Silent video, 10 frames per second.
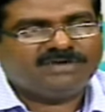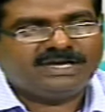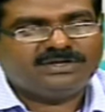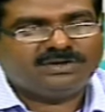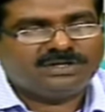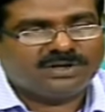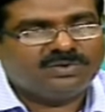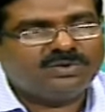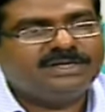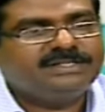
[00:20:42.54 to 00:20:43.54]
while you are
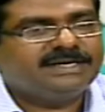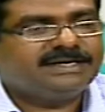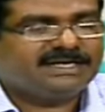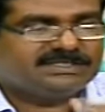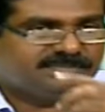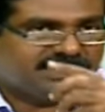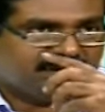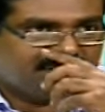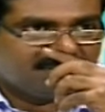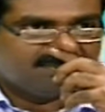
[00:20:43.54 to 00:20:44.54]
downloading the
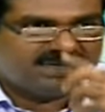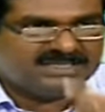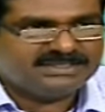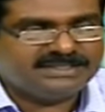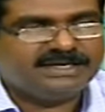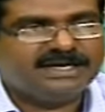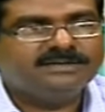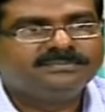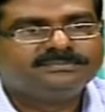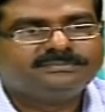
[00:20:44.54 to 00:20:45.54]
attachment, please see that
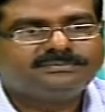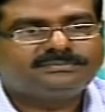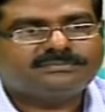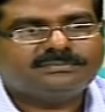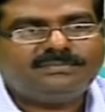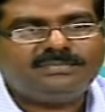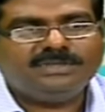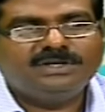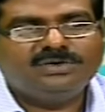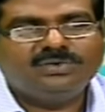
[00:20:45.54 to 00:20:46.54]

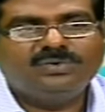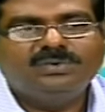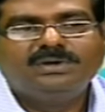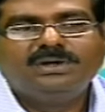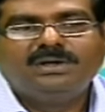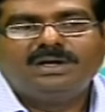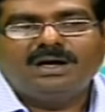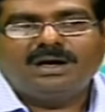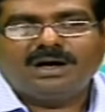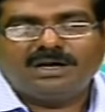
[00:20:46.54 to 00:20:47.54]
you
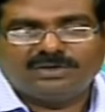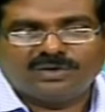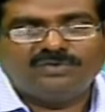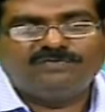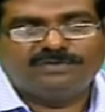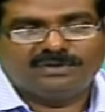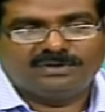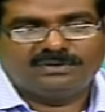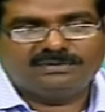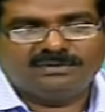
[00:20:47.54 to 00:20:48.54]
are doubtful.
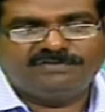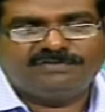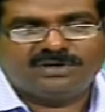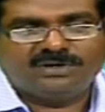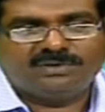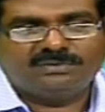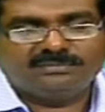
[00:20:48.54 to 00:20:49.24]
If you are